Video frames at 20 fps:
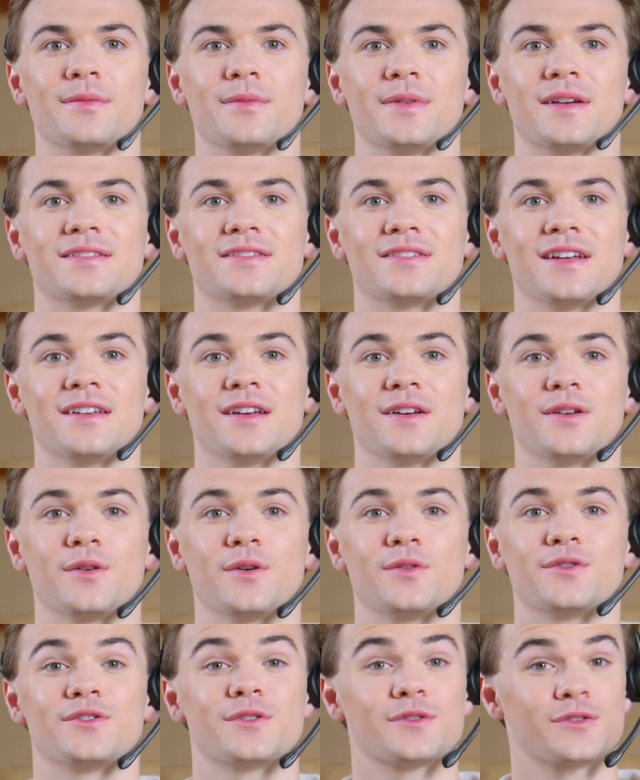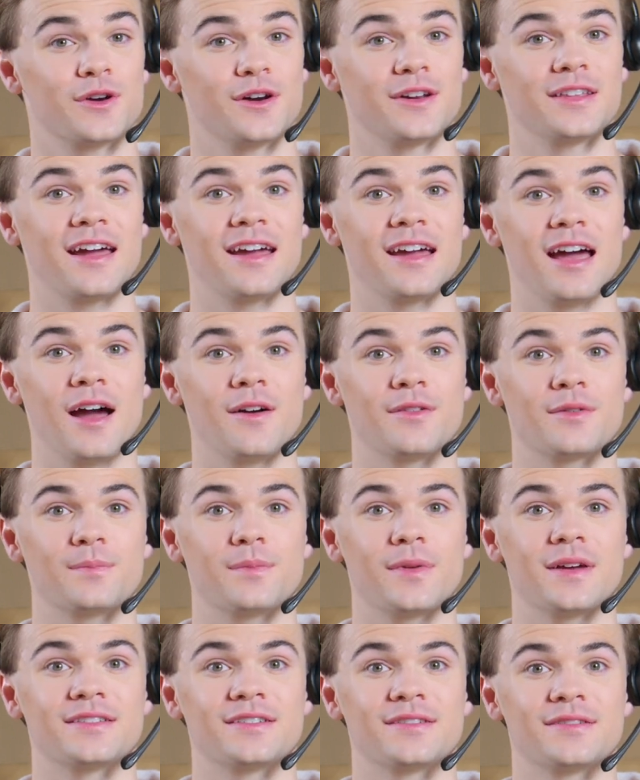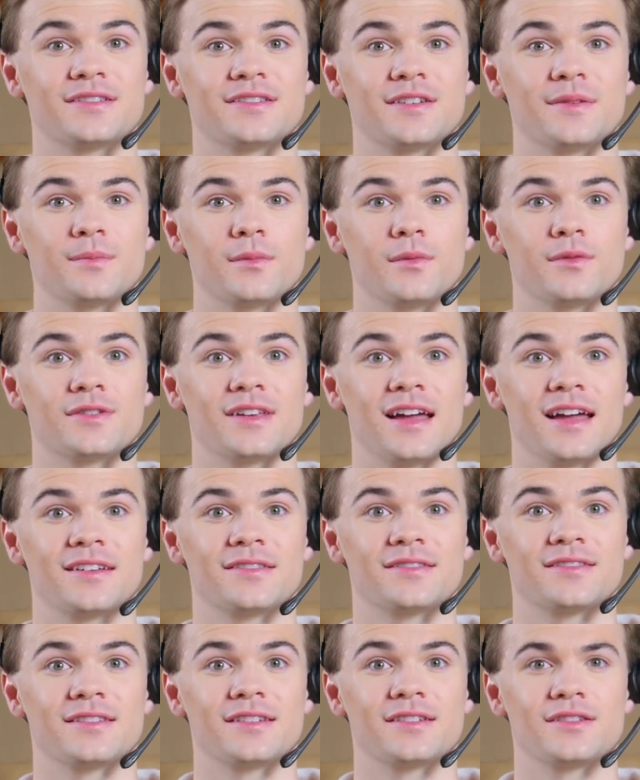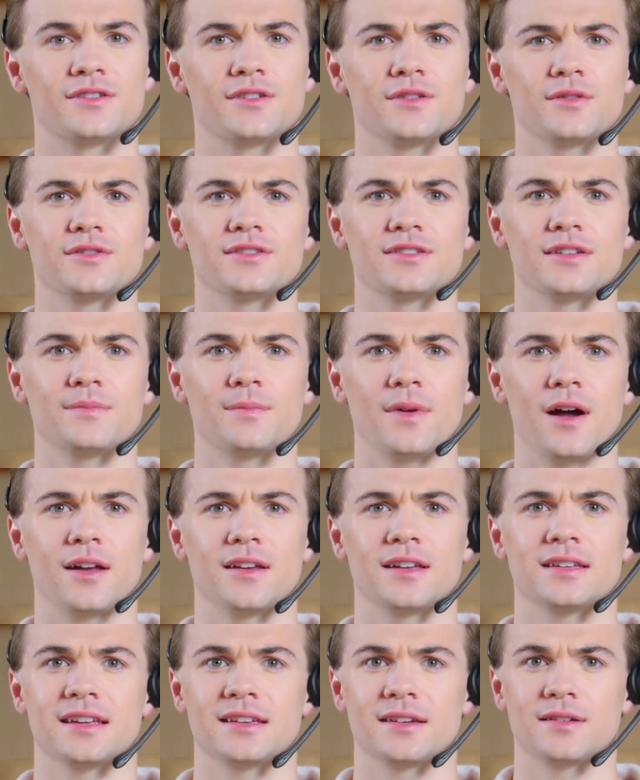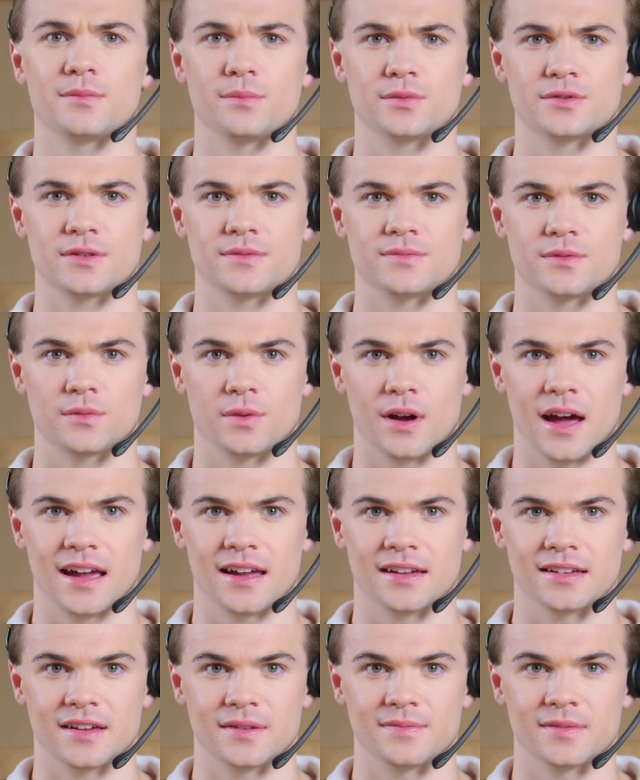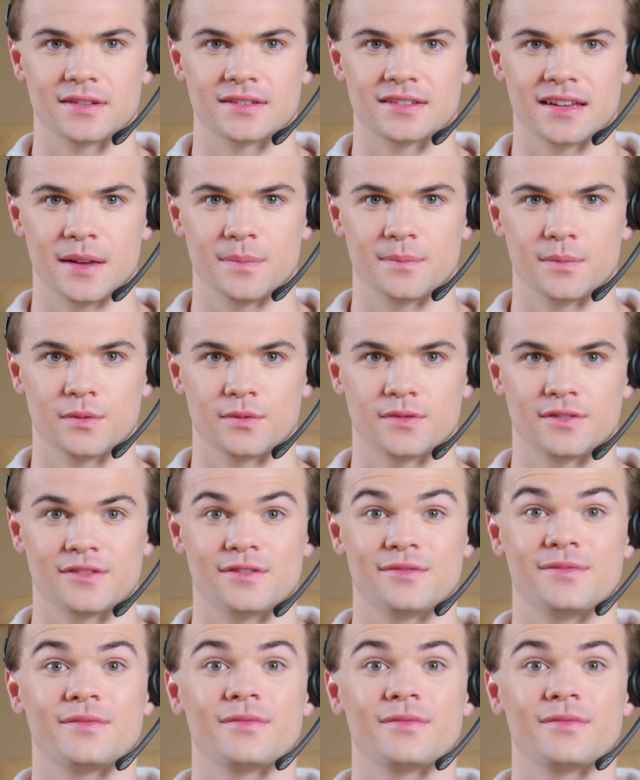Let's take a closer look at how the present simple tense is used in marketing with a variety of examples.